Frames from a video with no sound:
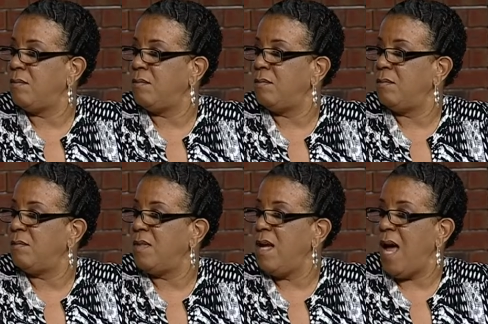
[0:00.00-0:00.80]

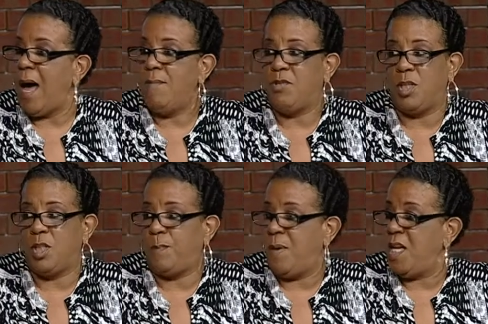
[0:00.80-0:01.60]
Hello, somebody. I'm just
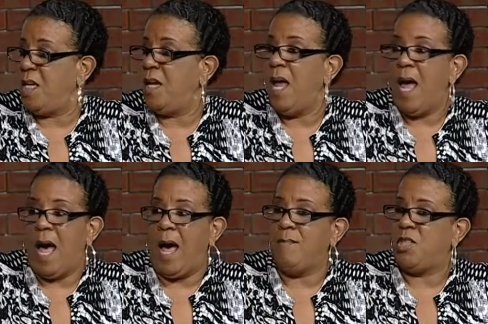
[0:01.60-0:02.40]
spending. I'm just
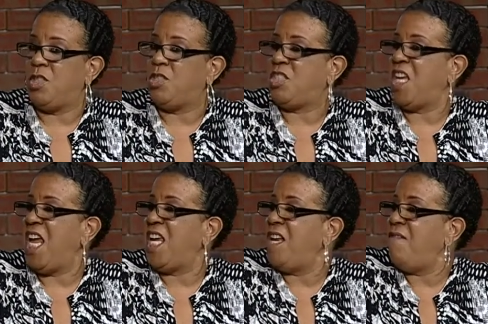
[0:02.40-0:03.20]
spending I'm the just night.
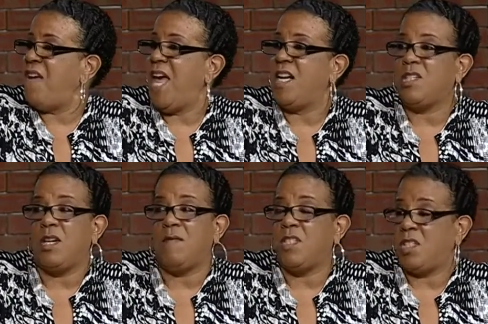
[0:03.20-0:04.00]
taking advantage
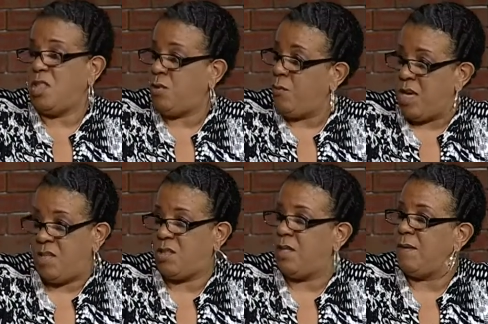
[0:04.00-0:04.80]
of right. the situation. I'm
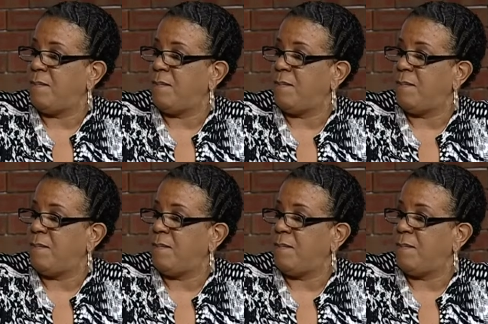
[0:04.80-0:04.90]
just filling